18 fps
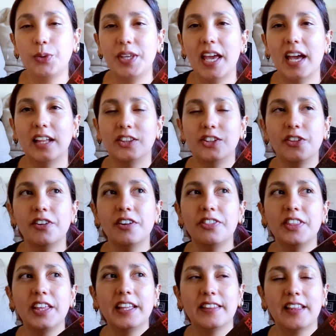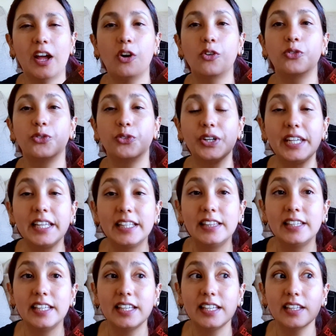yeah, the other thing that
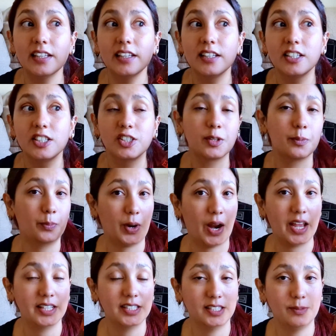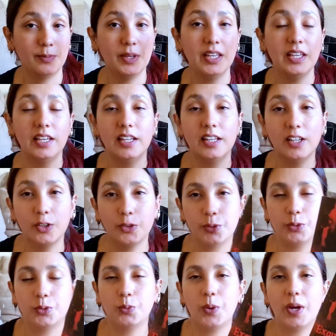really surprised me in a
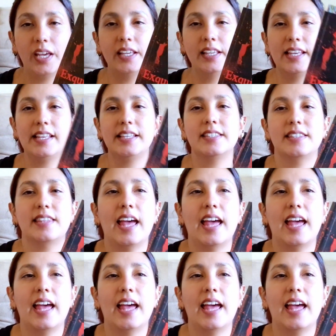good way is